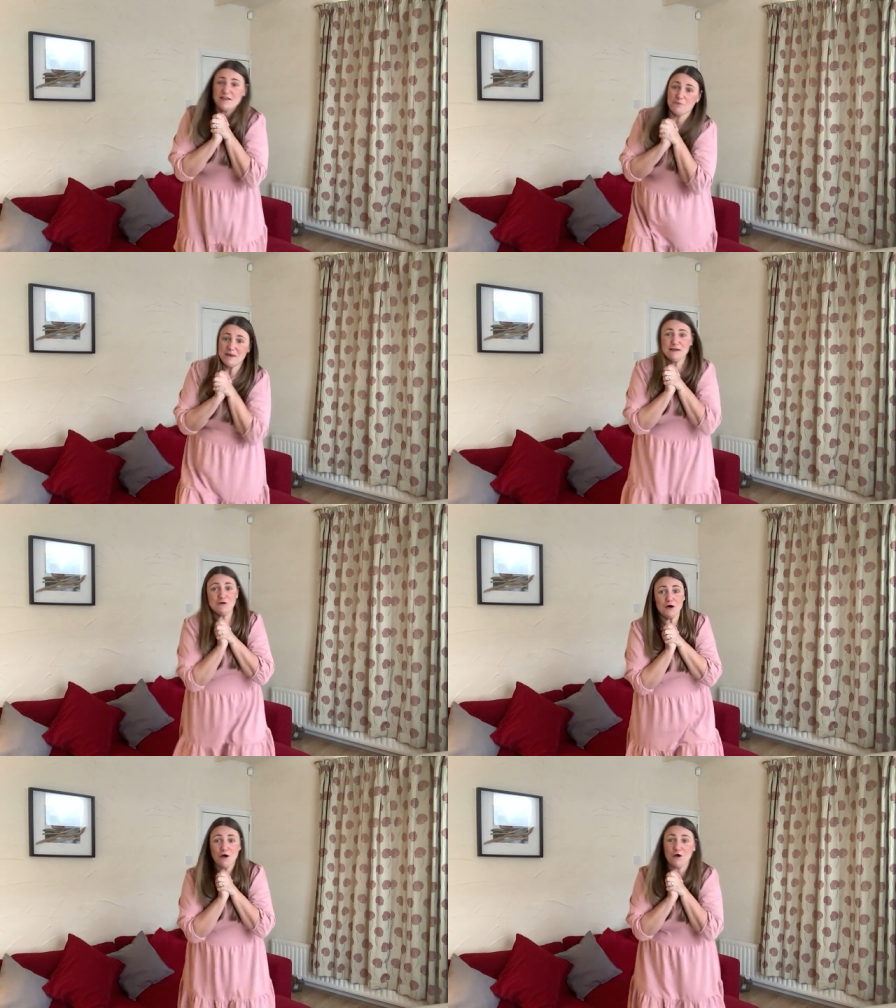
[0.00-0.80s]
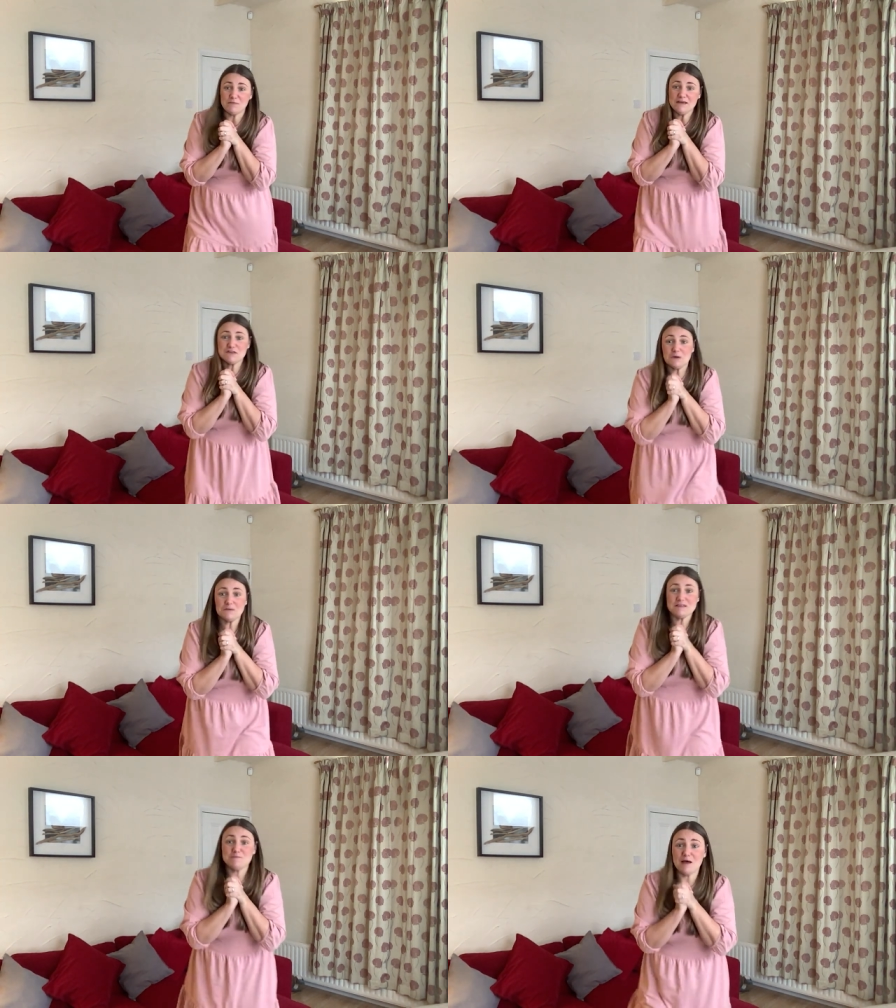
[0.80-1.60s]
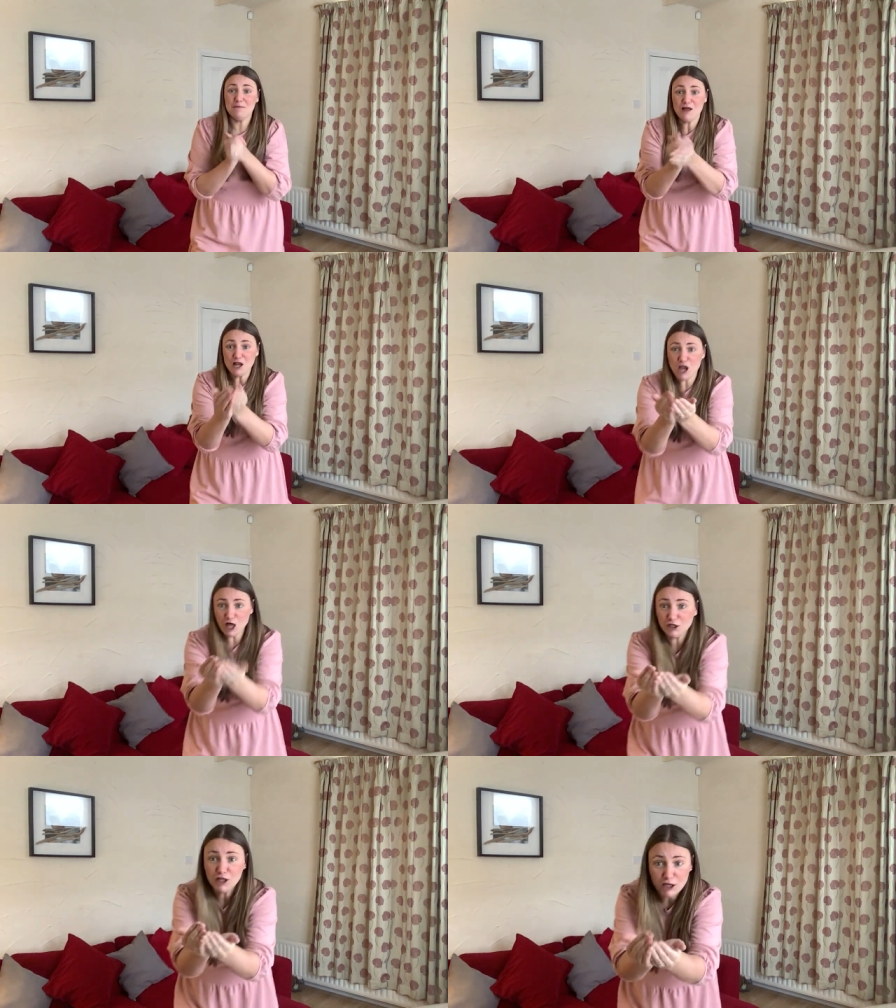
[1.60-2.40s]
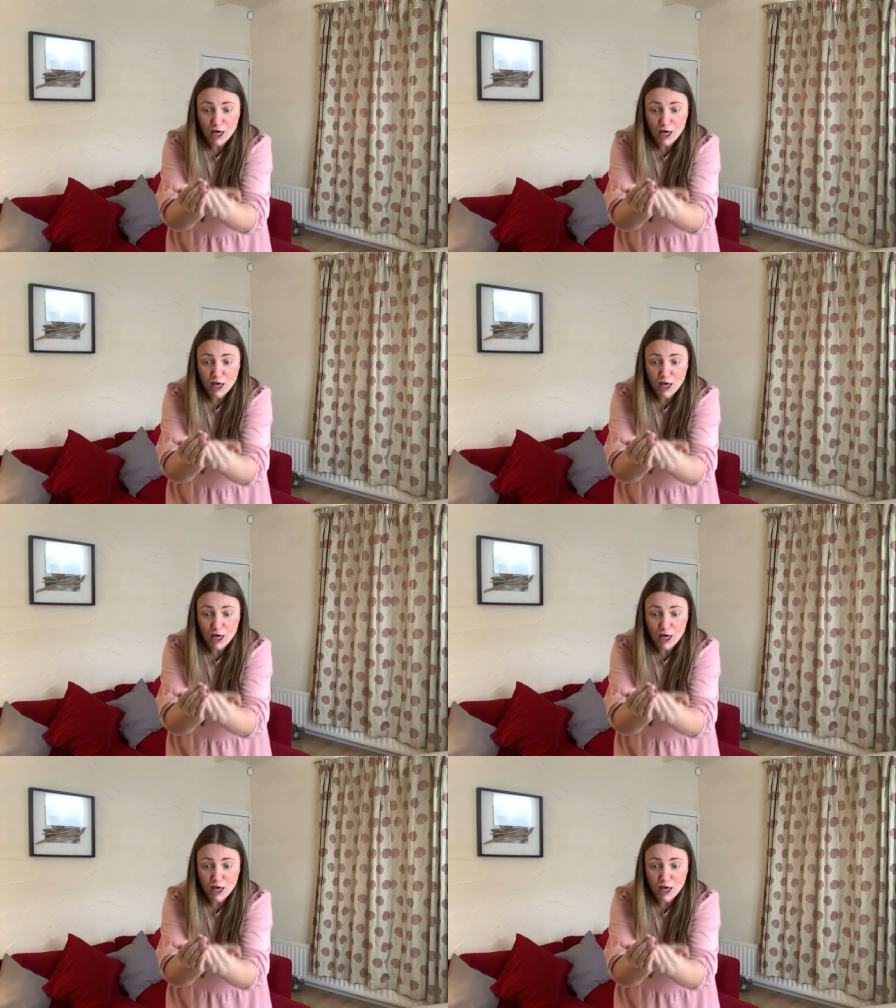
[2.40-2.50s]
that when he got home, he told his mum, look,